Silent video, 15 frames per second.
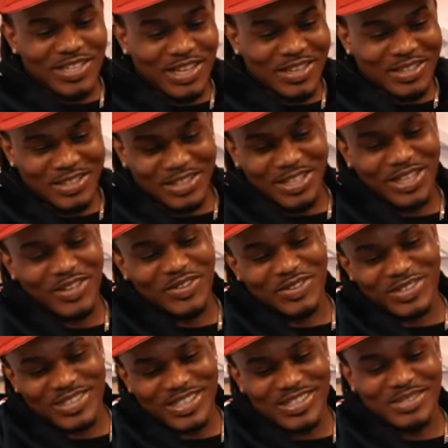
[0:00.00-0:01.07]
shit. you, tell you shit. They
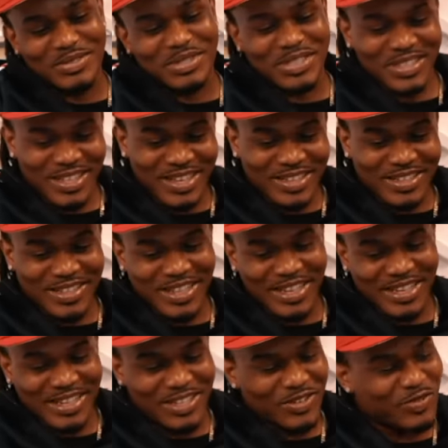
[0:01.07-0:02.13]
gonna say some shit that
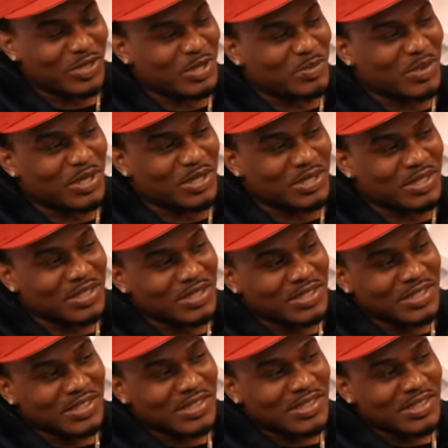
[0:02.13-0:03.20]
that oh, get I a bet response. you
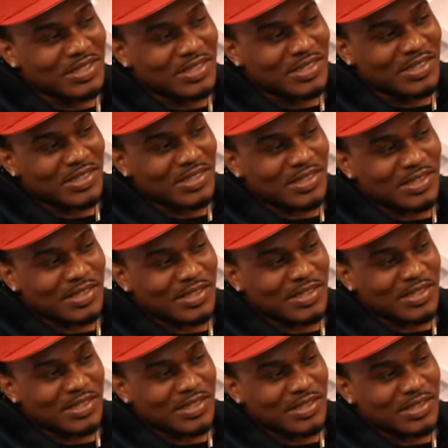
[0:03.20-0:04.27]
won't. I, I
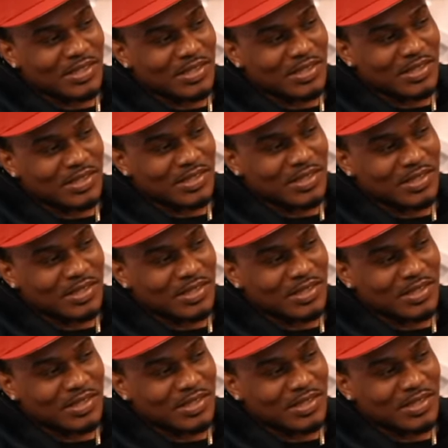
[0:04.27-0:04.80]
damn